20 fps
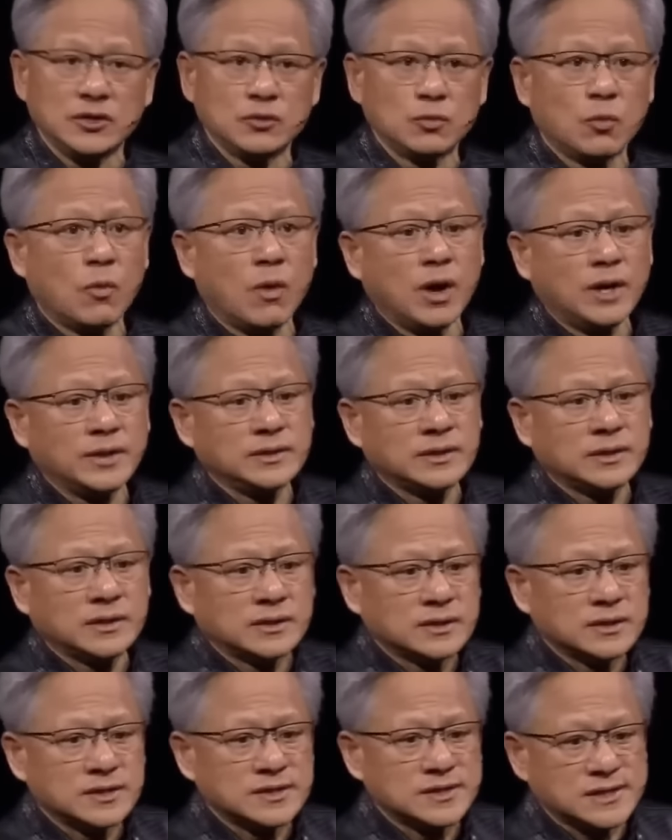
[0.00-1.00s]
in
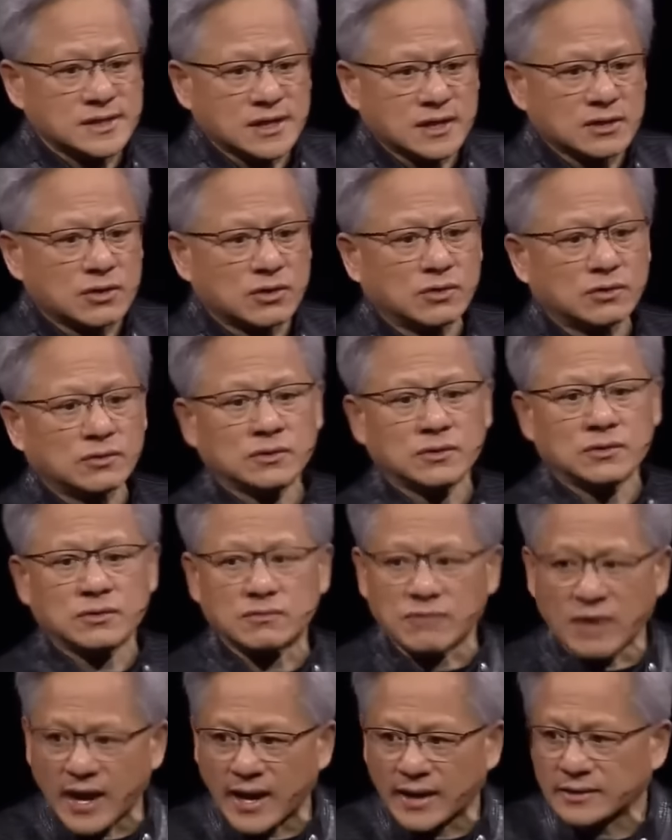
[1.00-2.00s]
1 single
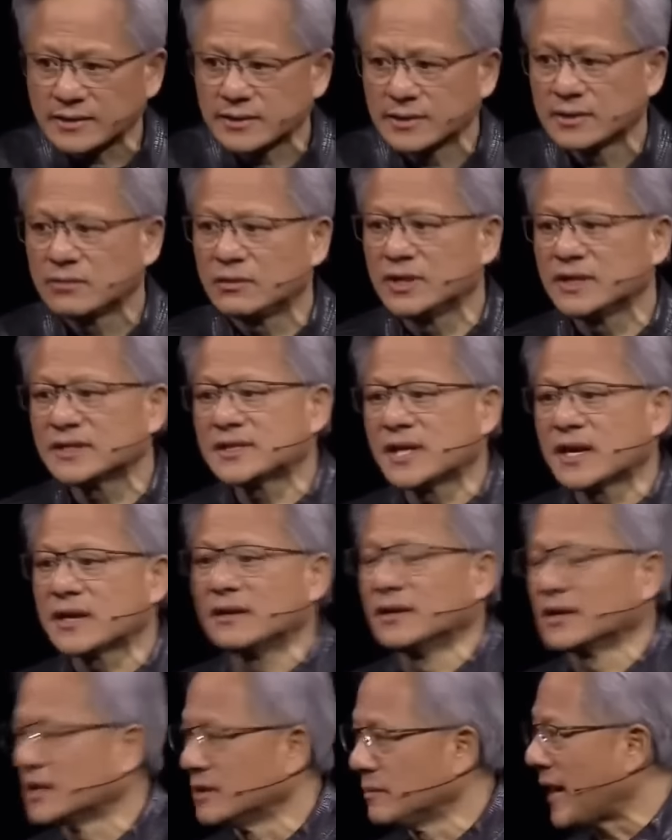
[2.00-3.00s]
rack. Well,
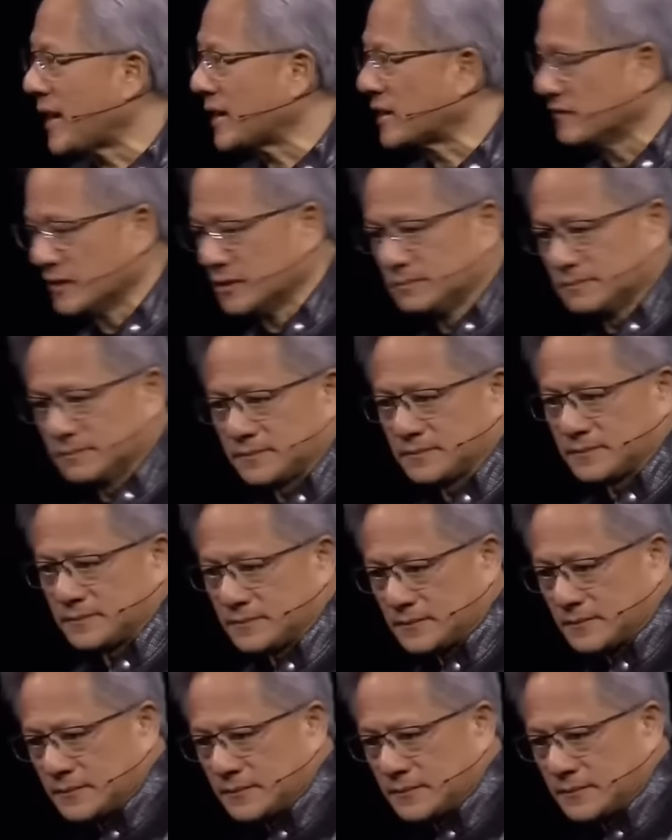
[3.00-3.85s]
let's take a look at the back of it.